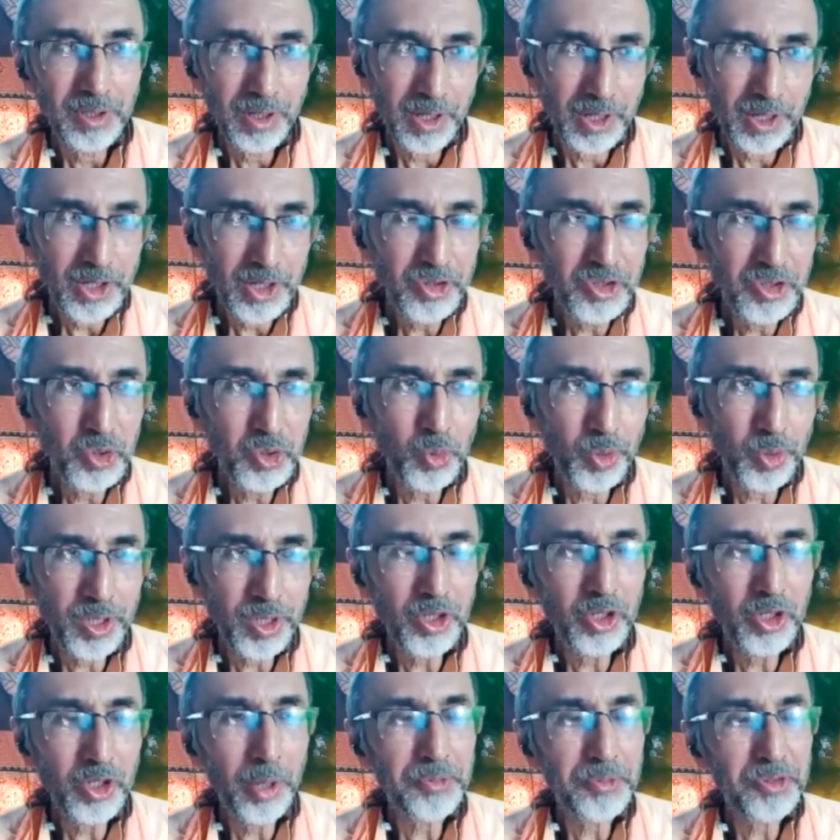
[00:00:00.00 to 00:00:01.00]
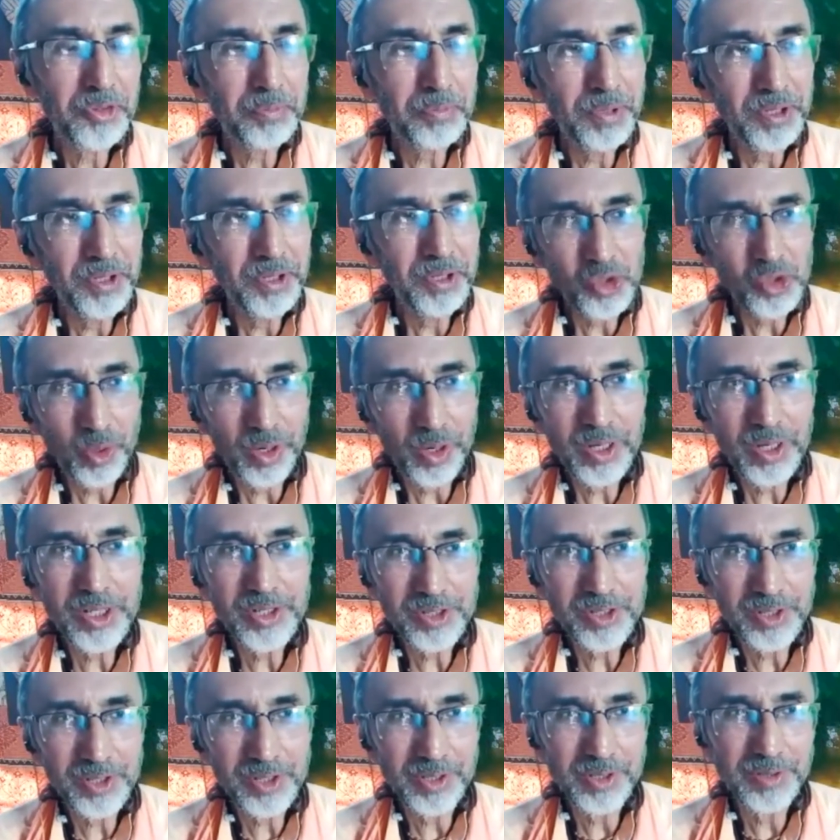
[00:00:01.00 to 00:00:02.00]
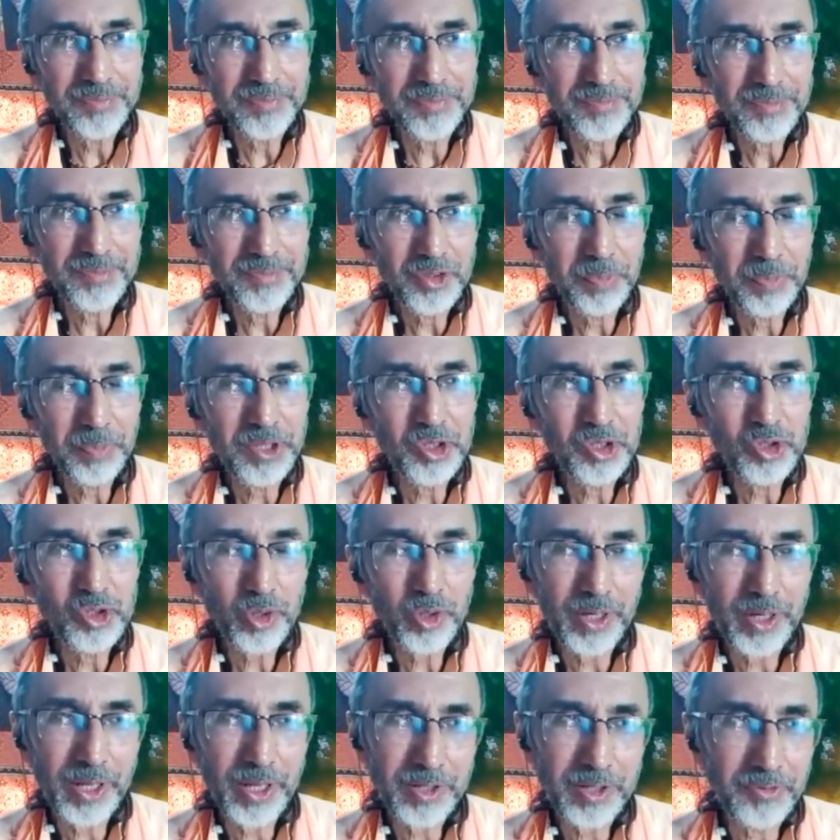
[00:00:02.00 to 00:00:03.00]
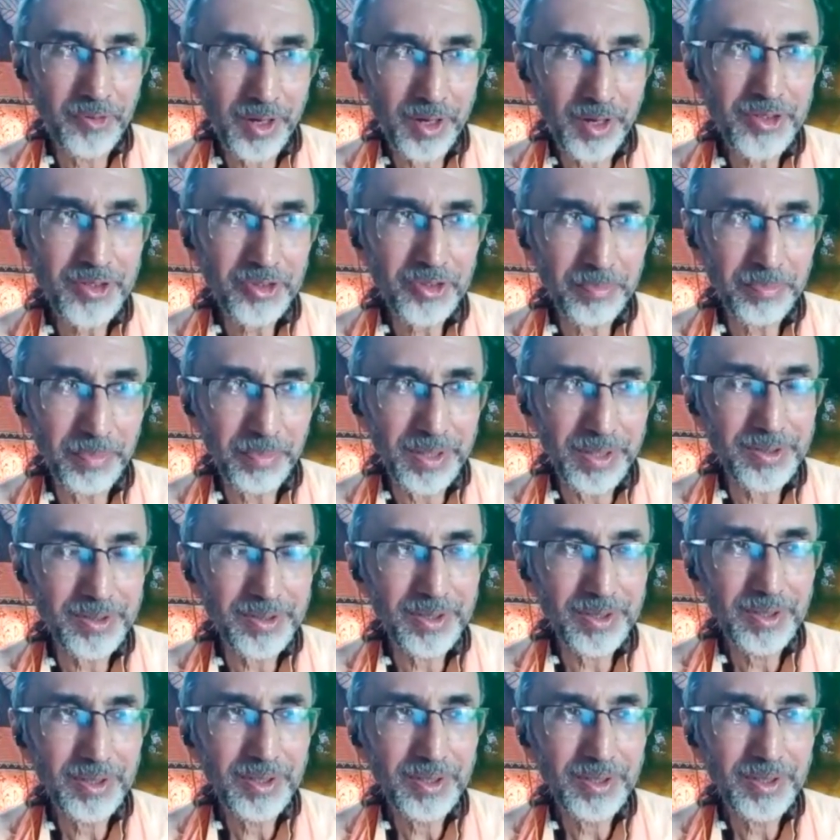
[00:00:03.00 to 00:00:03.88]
in the world of spirituality, spiritual advancement.